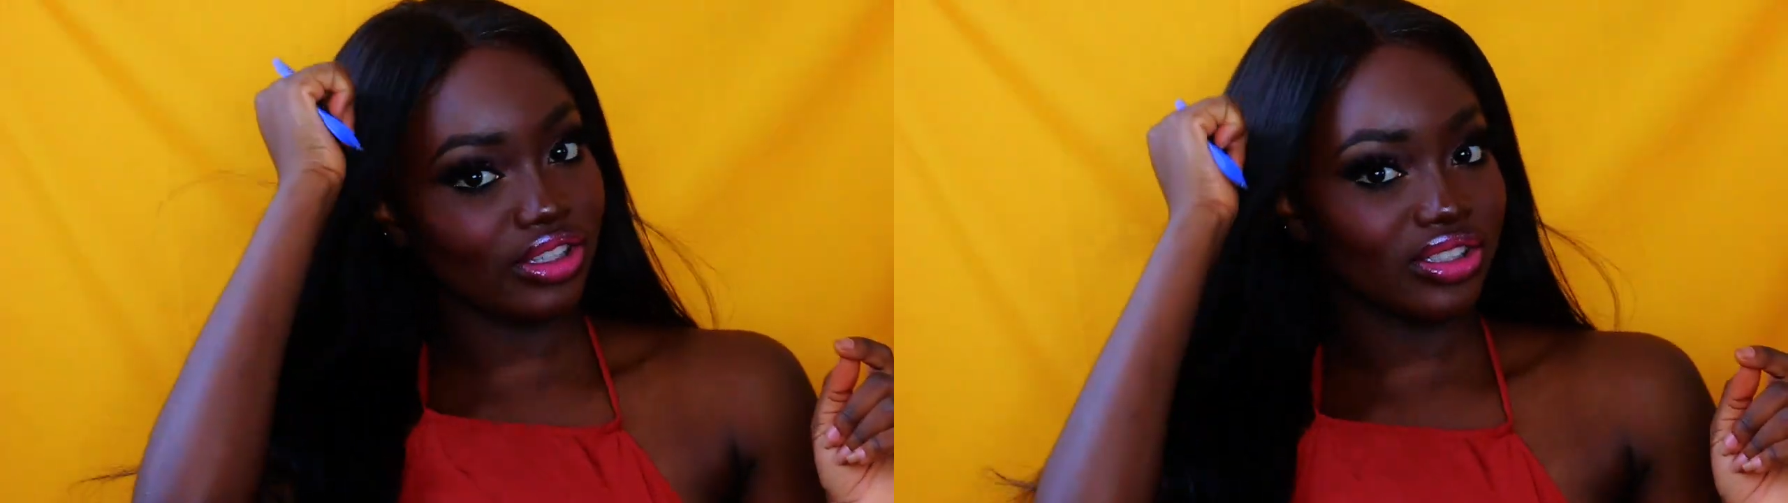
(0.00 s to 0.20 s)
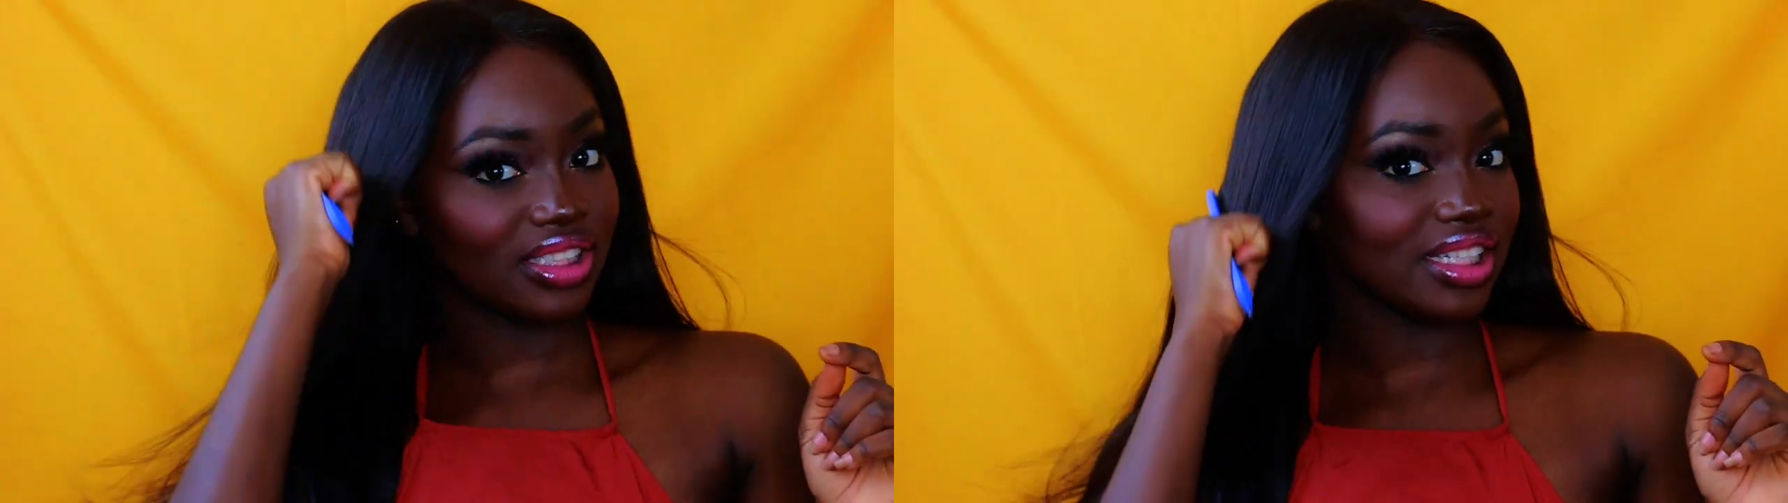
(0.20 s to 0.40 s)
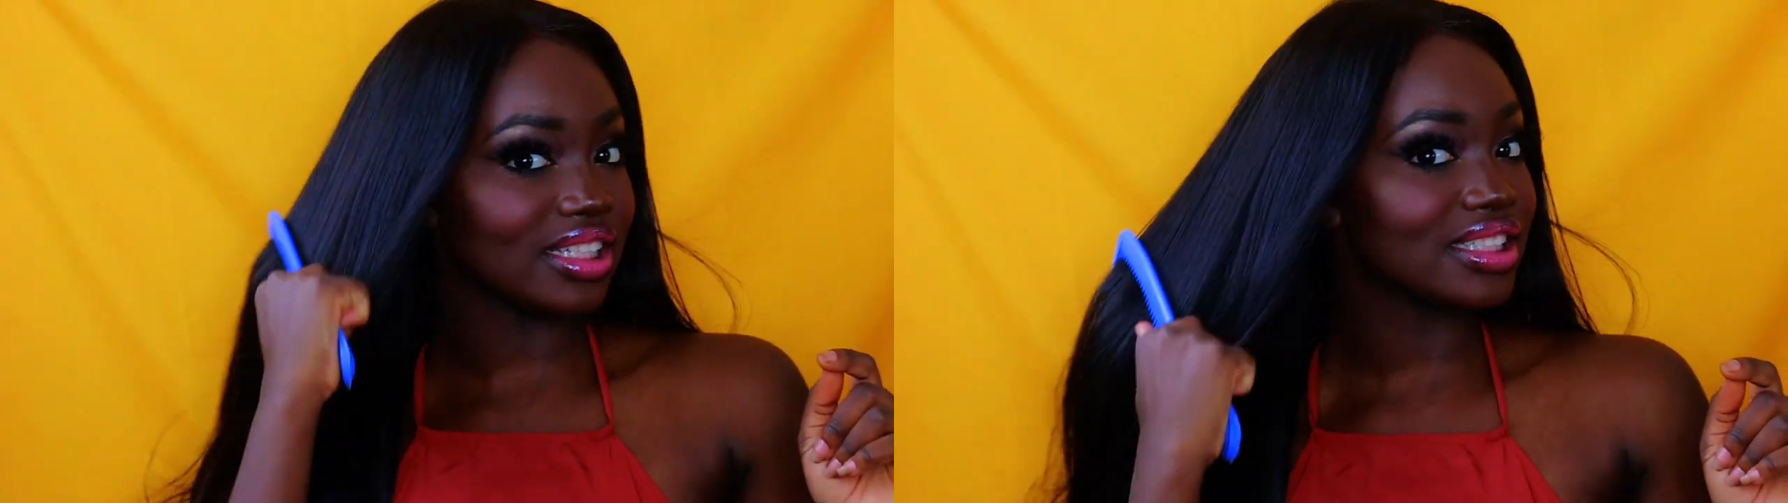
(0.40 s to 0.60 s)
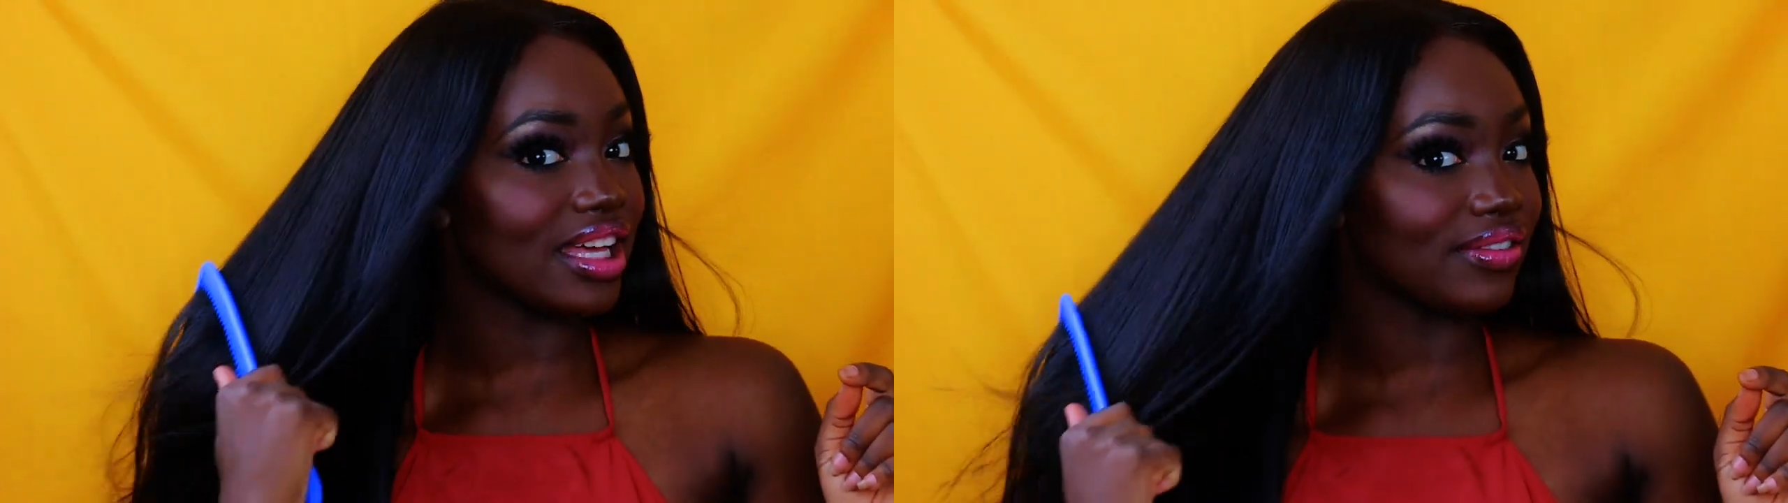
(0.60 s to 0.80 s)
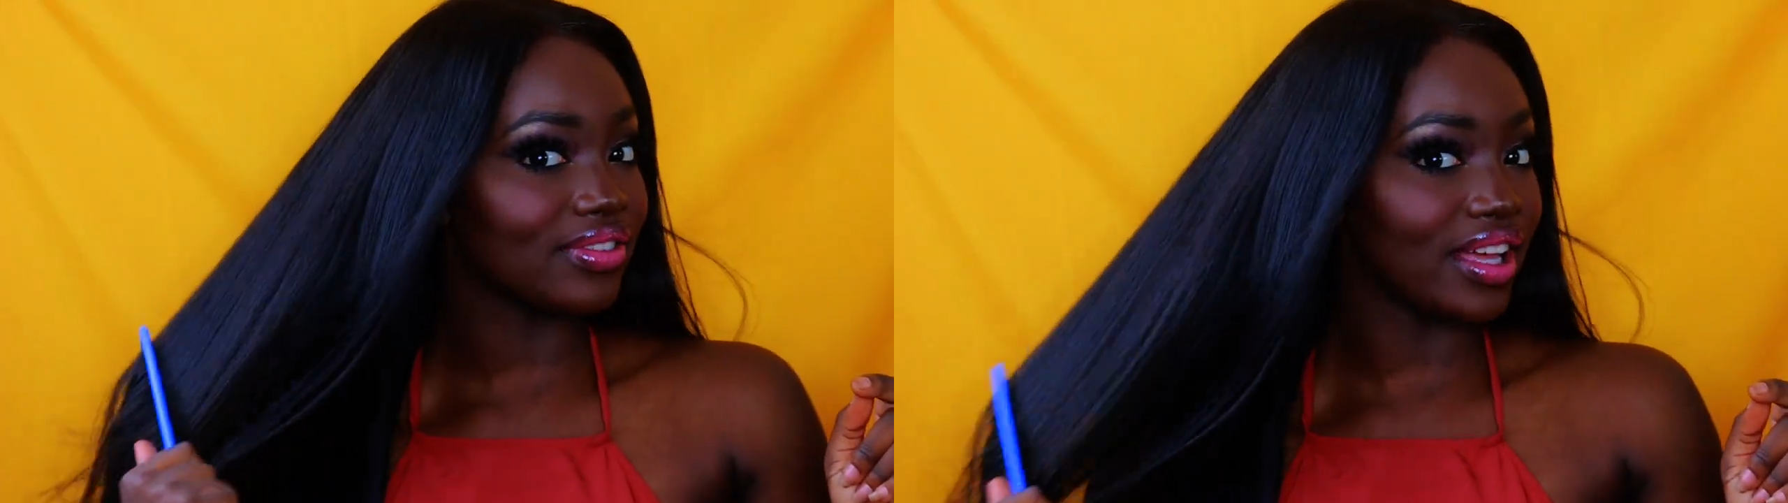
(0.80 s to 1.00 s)
You see, it's
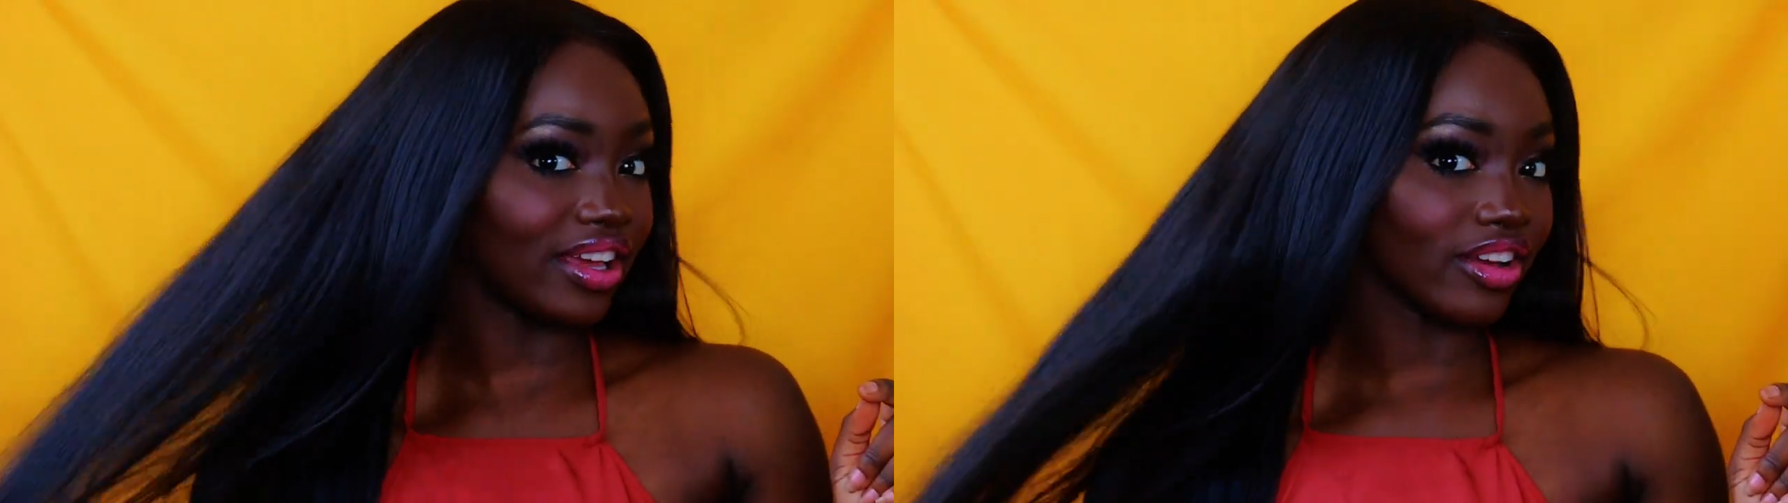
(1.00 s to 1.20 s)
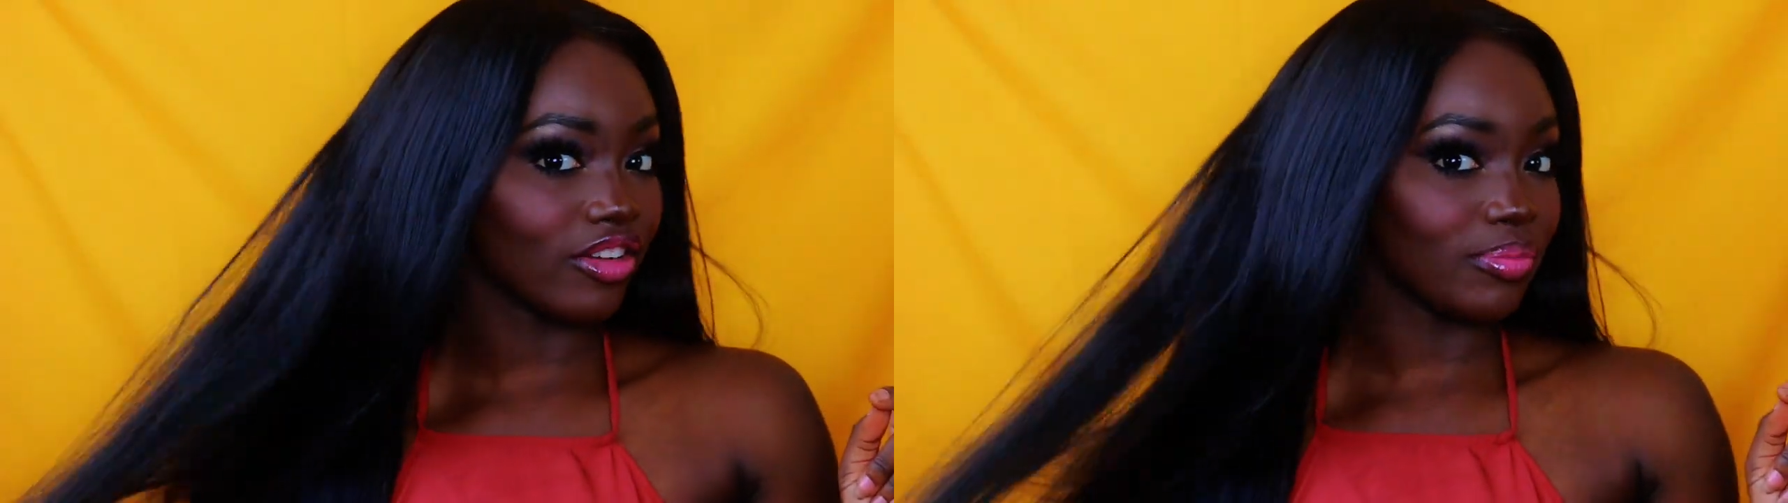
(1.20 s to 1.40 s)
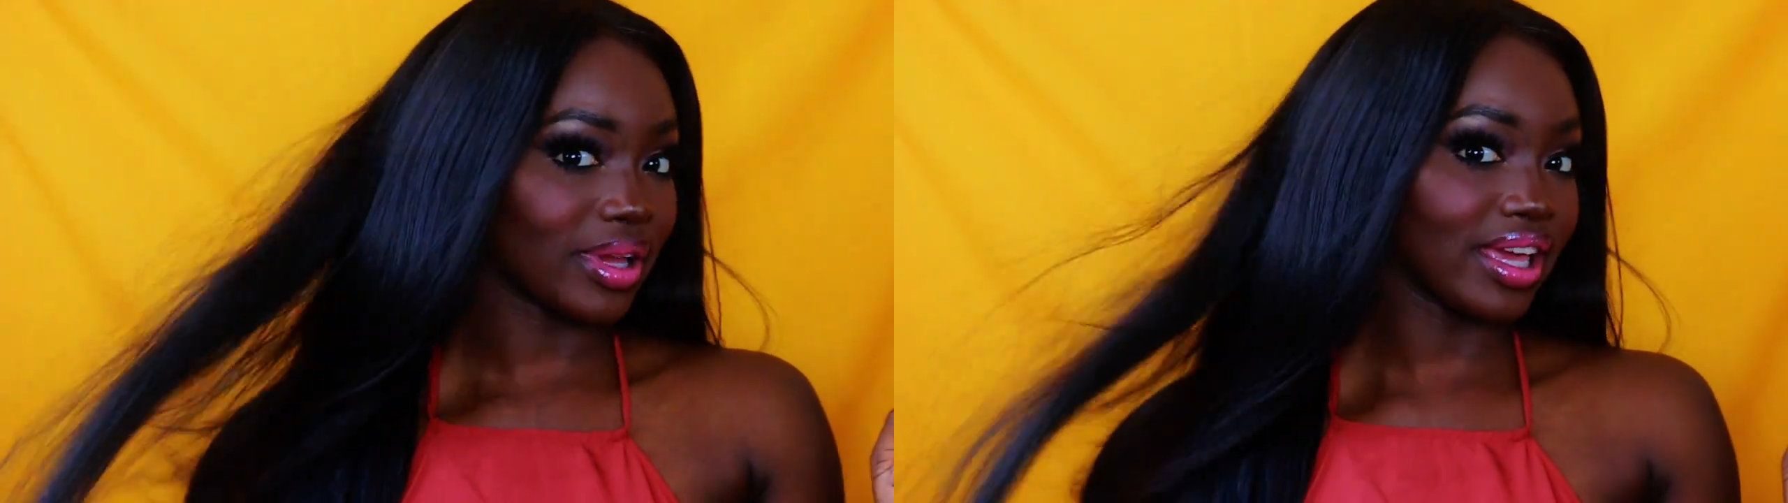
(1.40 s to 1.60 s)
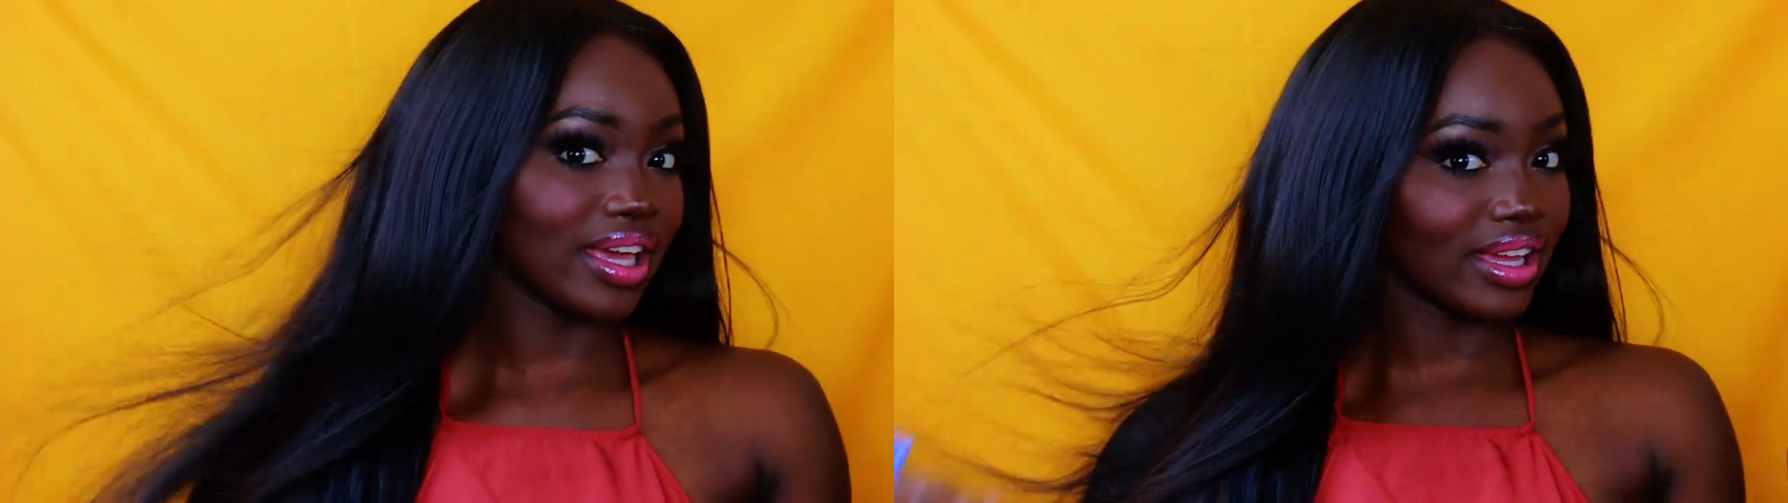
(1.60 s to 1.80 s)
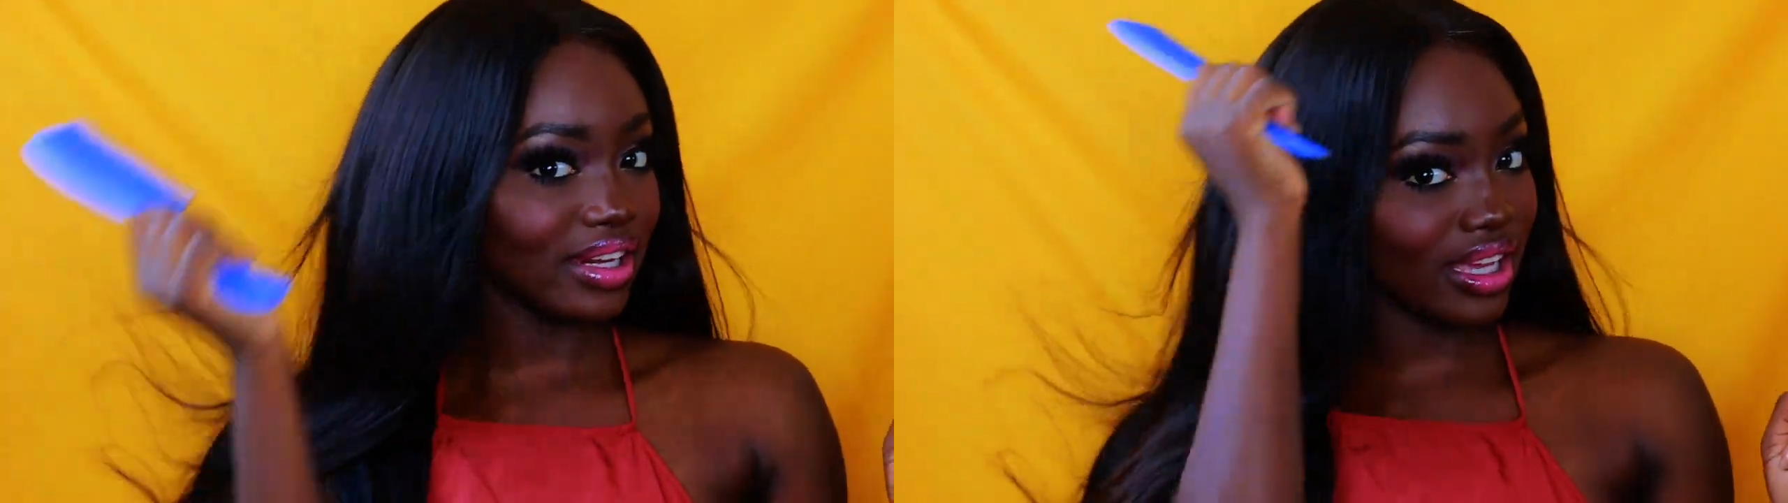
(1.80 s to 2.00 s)
not flying off my
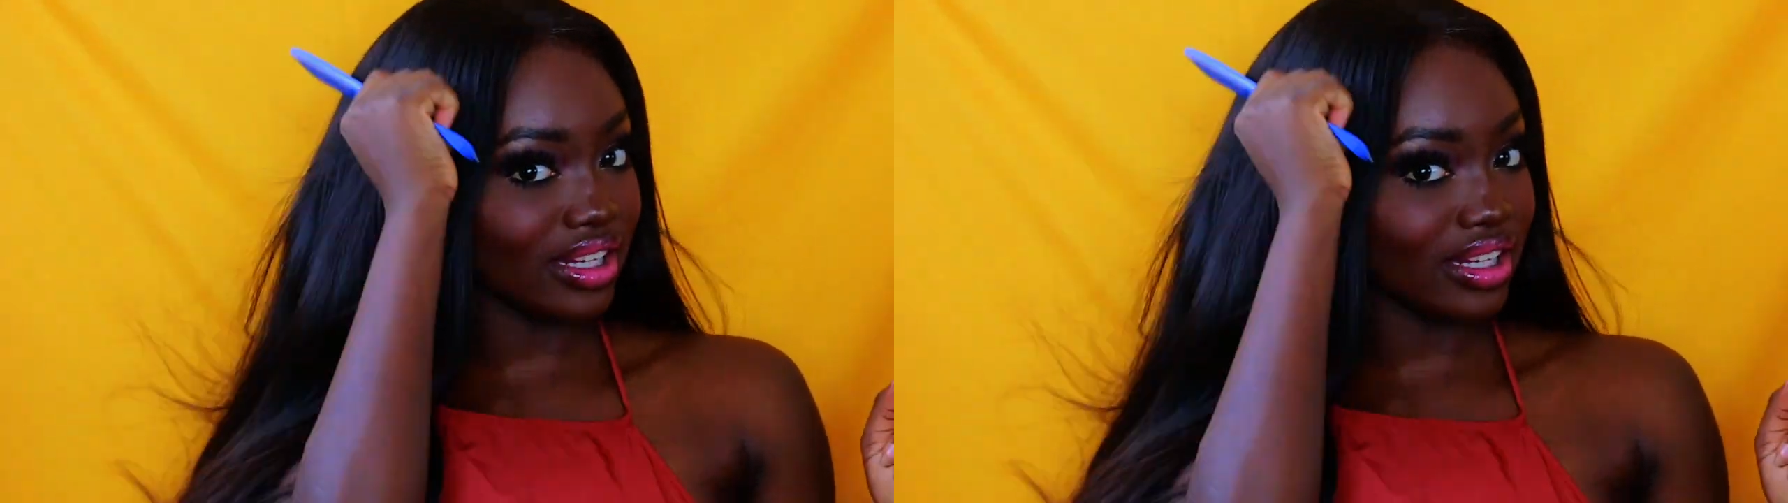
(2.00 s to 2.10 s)
head,